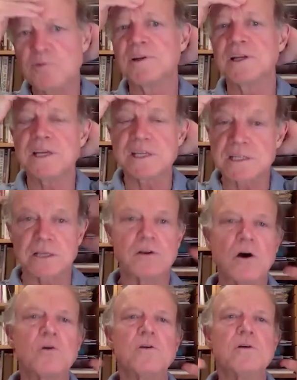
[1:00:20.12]
it easily.
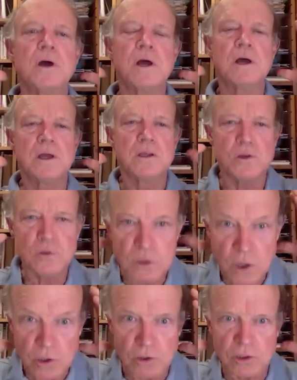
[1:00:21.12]
No, you
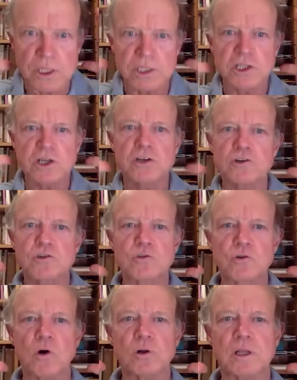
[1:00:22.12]
need to
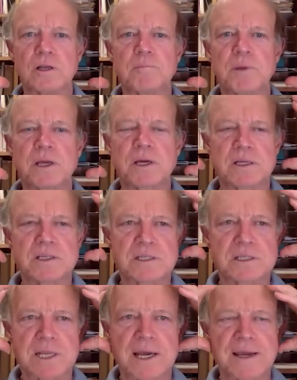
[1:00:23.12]
control it, because
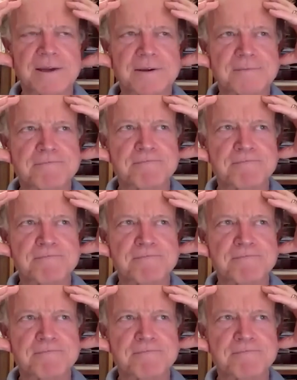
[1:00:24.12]
it's like